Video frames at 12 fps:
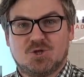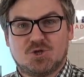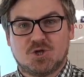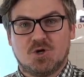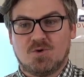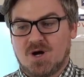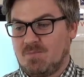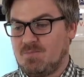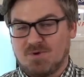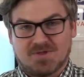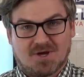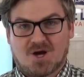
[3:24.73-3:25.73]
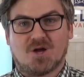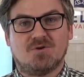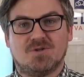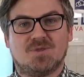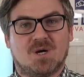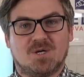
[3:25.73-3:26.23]
show up with
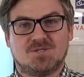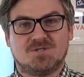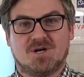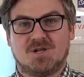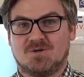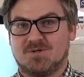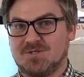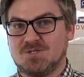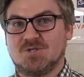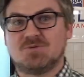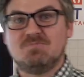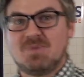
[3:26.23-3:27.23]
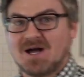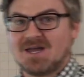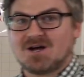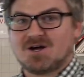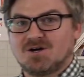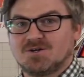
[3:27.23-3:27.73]
$100,000 and just buy
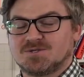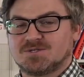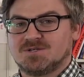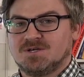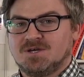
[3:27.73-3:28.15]
a house.